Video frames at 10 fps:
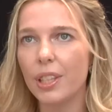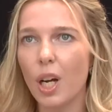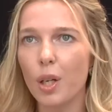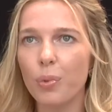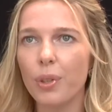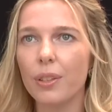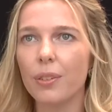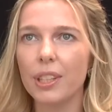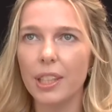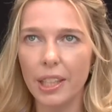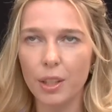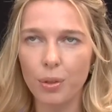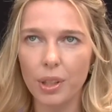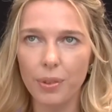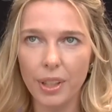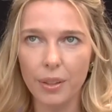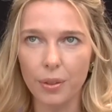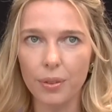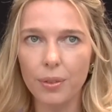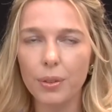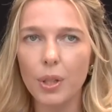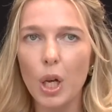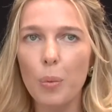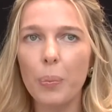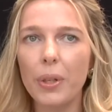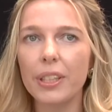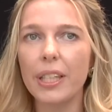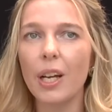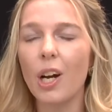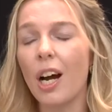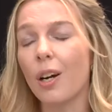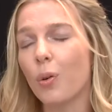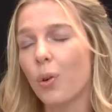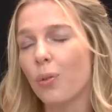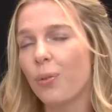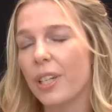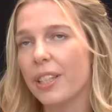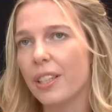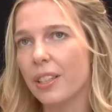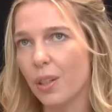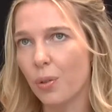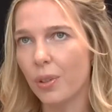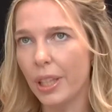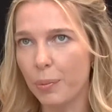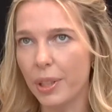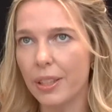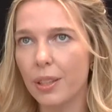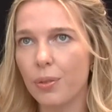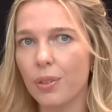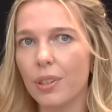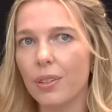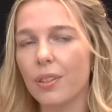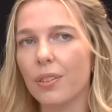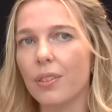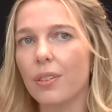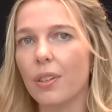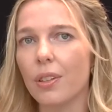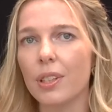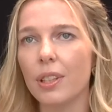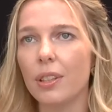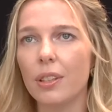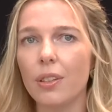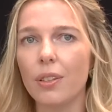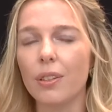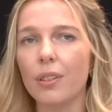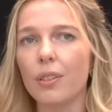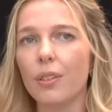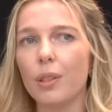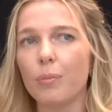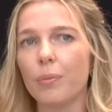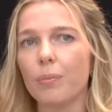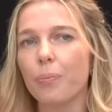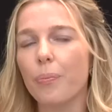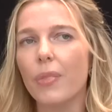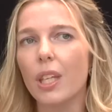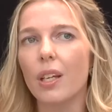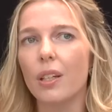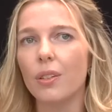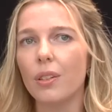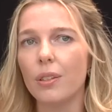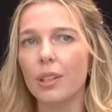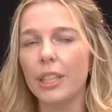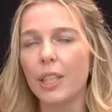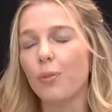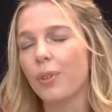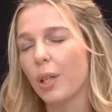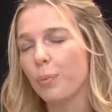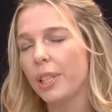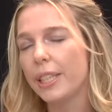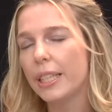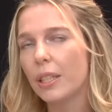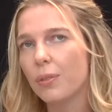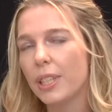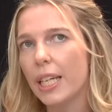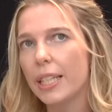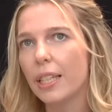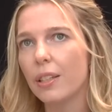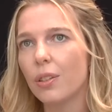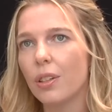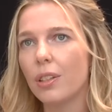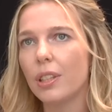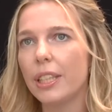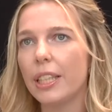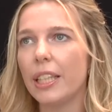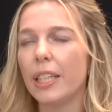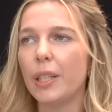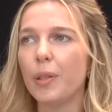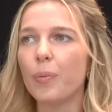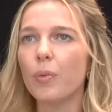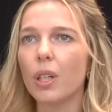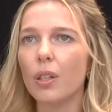the hybrid or the electric vehicles, but they are all facing their own limits. For instance, the availability of the ethanol, the